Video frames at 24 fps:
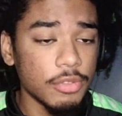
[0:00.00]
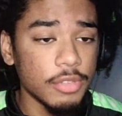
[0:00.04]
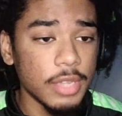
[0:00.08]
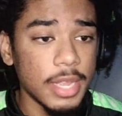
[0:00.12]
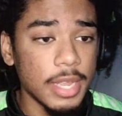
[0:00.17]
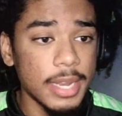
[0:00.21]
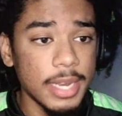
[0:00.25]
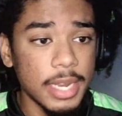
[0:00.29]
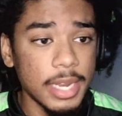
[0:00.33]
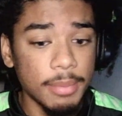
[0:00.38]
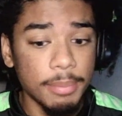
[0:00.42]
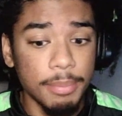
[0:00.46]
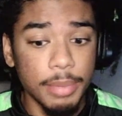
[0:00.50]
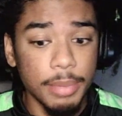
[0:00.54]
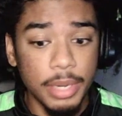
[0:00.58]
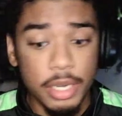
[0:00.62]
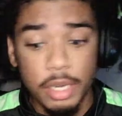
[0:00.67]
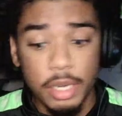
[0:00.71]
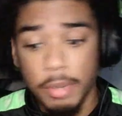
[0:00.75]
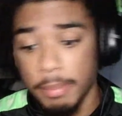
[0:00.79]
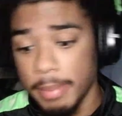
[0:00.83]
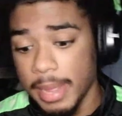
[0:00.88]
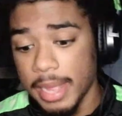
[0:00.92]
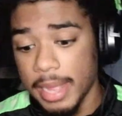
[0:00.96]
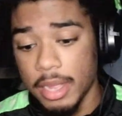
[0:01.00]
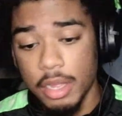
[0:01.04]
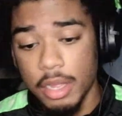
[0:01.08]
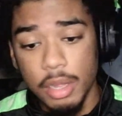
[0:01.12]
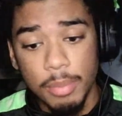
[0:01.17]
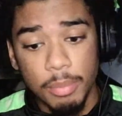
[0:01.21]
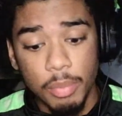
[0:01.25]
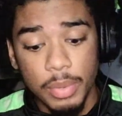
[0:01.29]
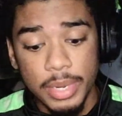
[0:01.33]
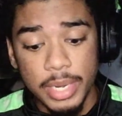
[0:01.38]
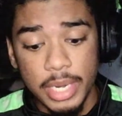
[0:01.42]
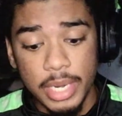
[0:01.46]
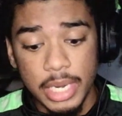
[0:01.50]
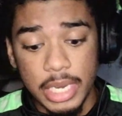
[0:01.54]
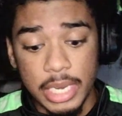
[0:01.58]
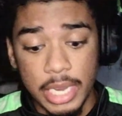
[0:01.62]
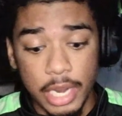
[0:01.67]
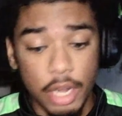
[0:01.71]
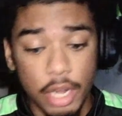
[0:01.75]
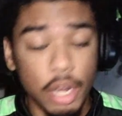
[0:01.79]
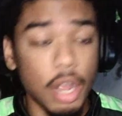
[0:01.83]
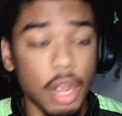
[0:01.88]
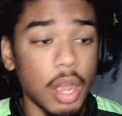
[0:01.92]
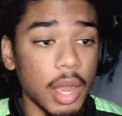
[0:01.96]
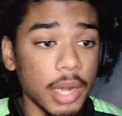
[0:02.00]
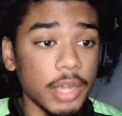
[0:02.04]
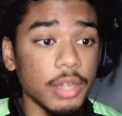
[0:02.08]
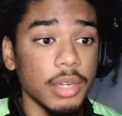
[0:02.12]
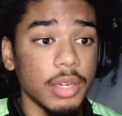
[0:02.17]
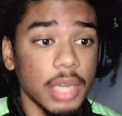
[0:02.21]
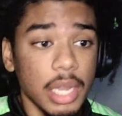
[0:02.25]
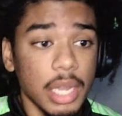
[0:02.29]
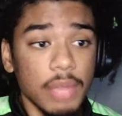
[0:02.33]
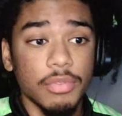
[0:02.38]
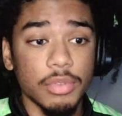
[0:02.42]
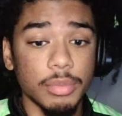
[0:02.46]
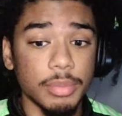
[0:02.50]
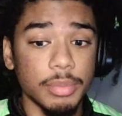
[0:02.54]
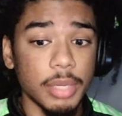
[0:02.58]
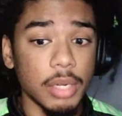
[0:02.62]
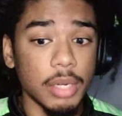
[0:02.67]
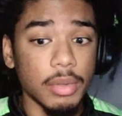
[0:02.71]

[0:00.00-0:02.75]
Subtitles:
and then bring them back up when they're on your level, bro.